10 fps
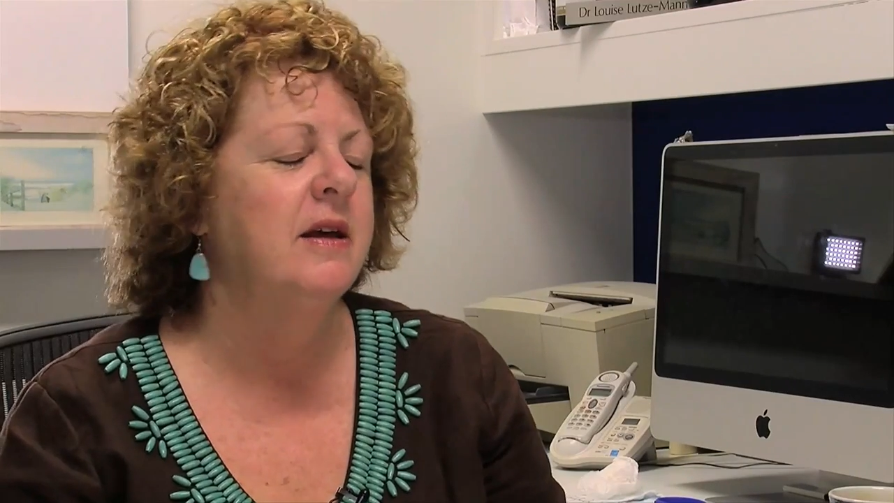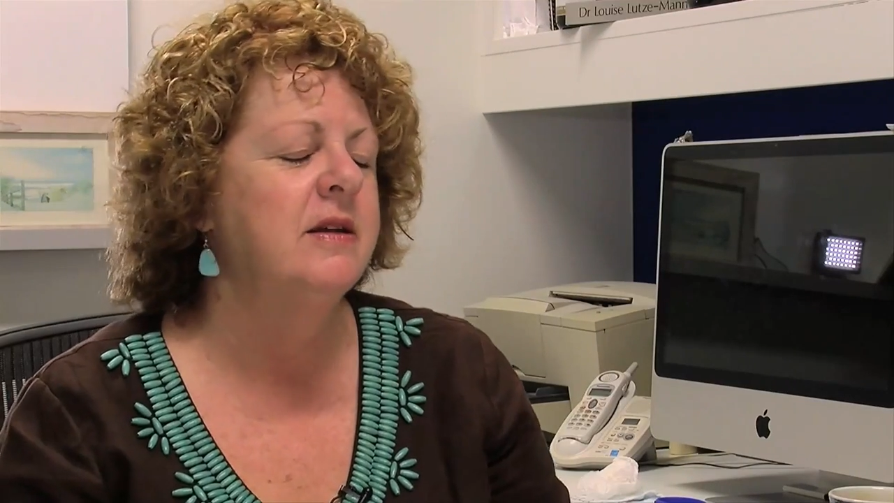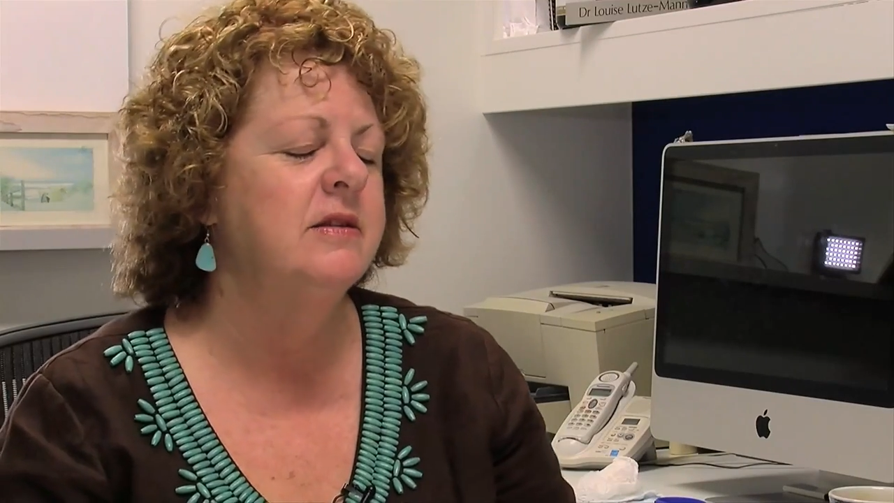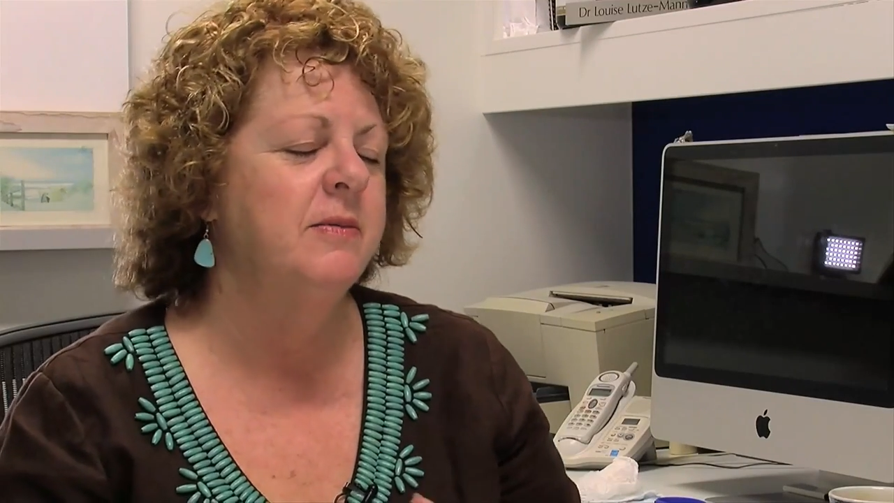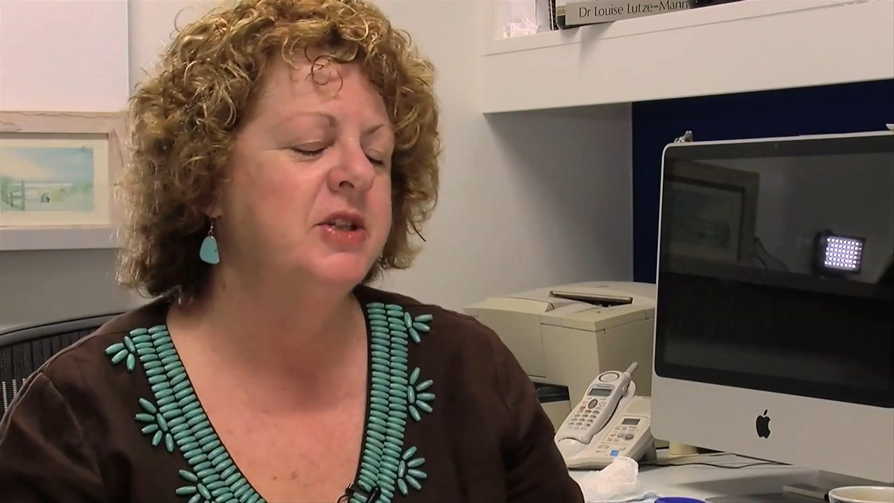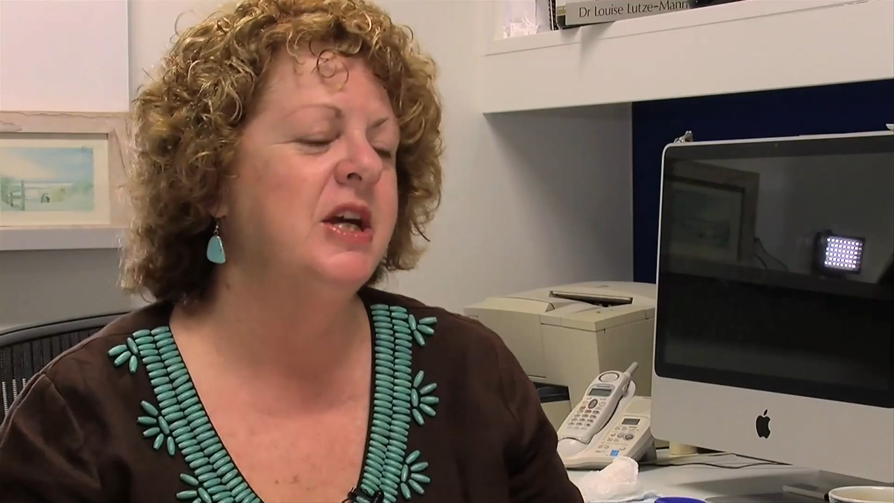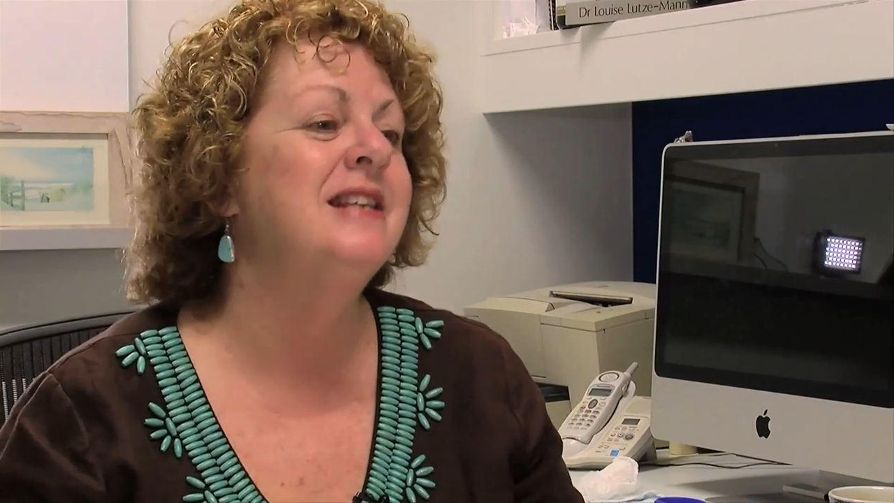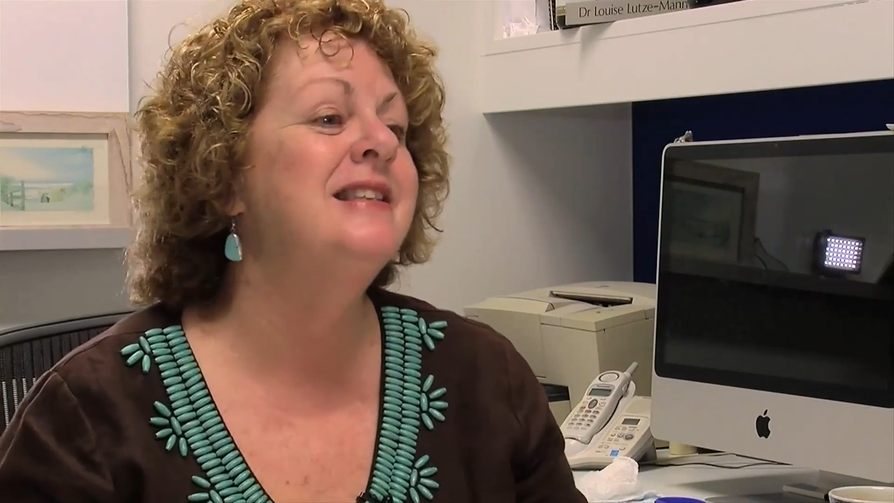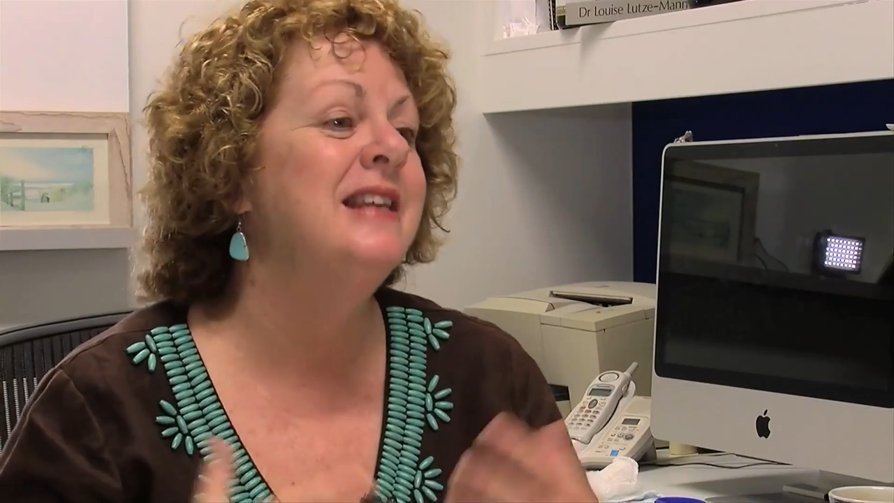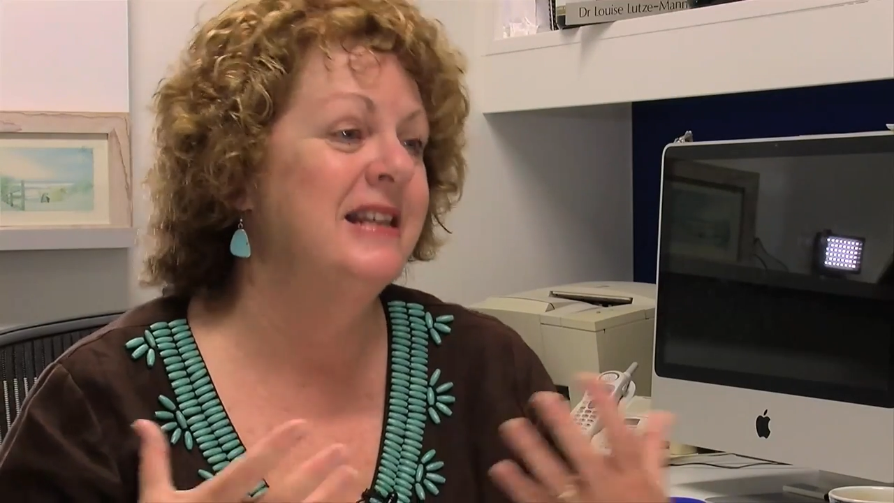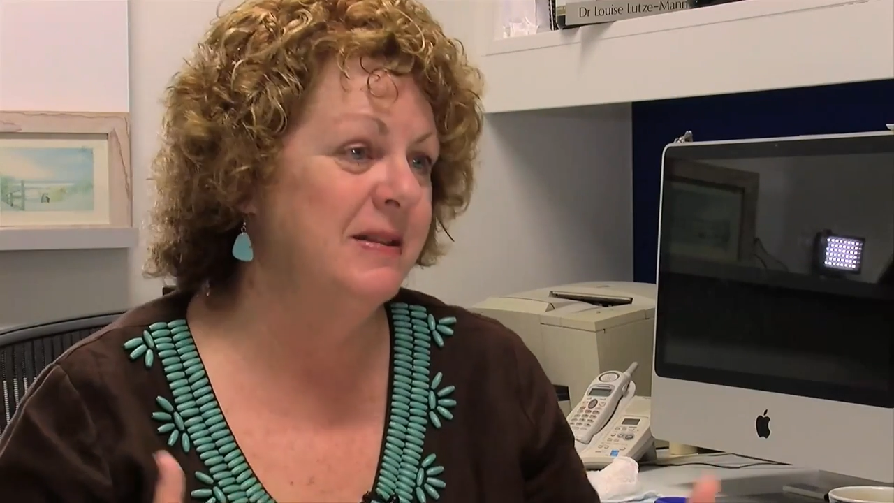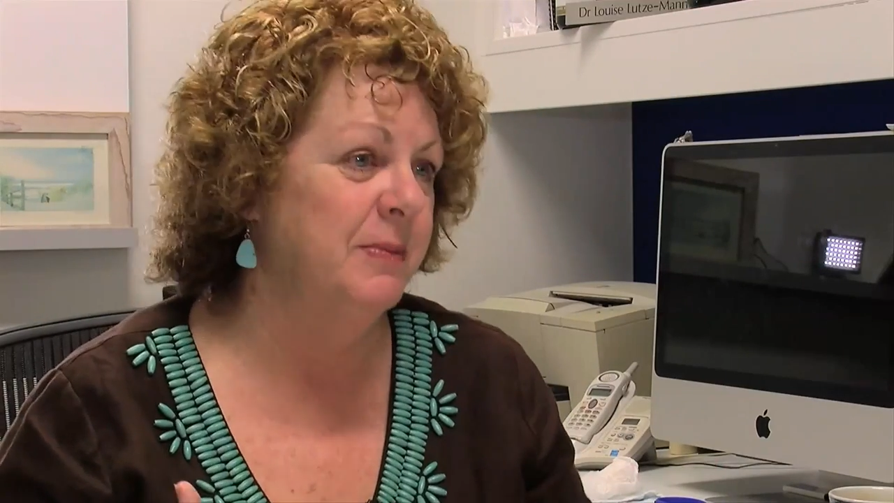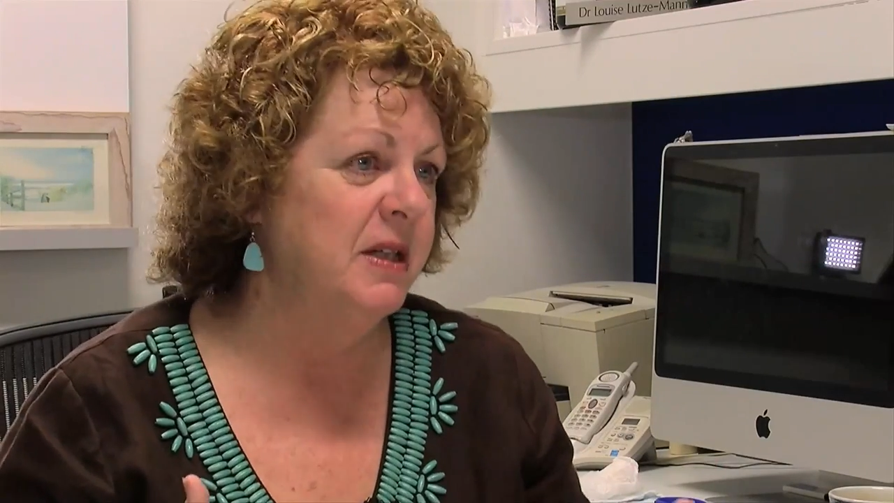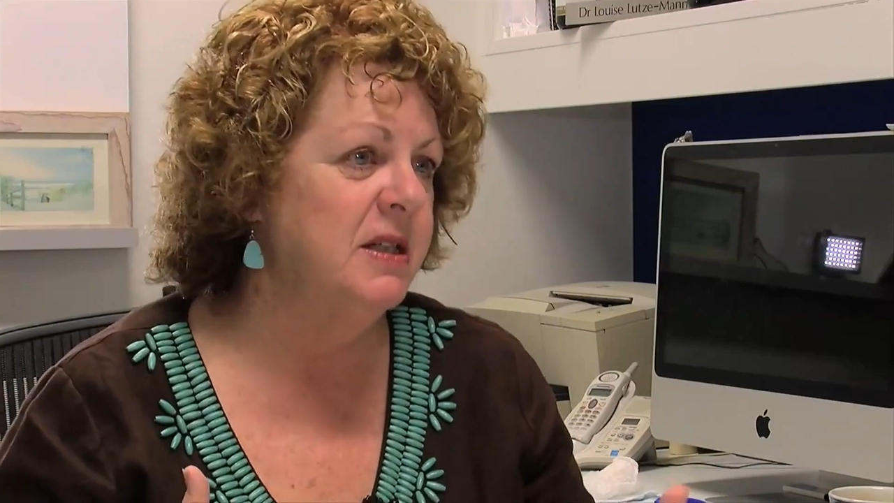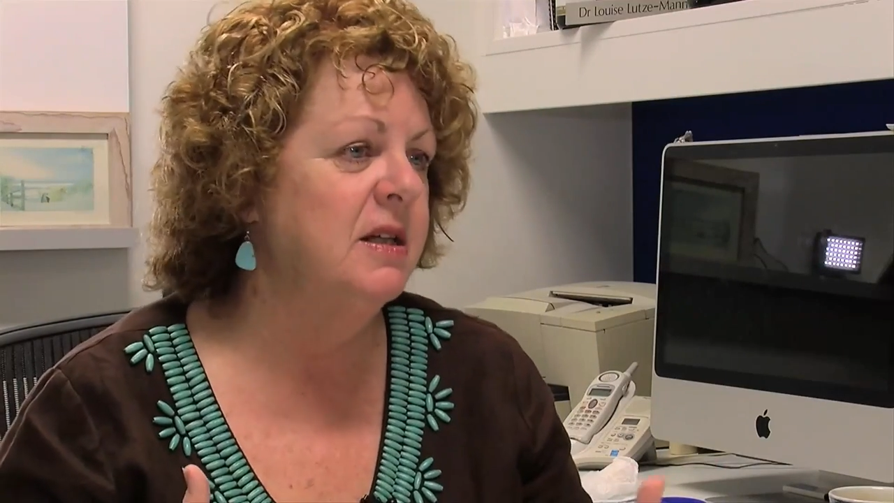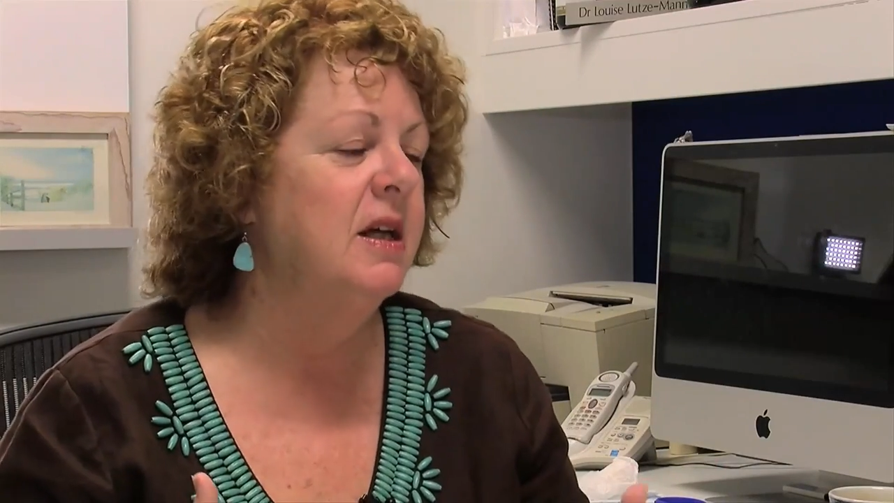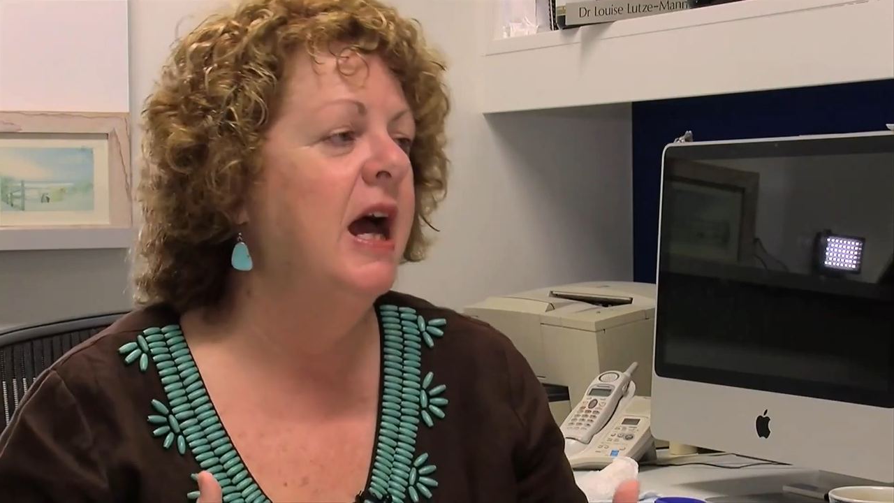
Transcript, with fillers: so much assessment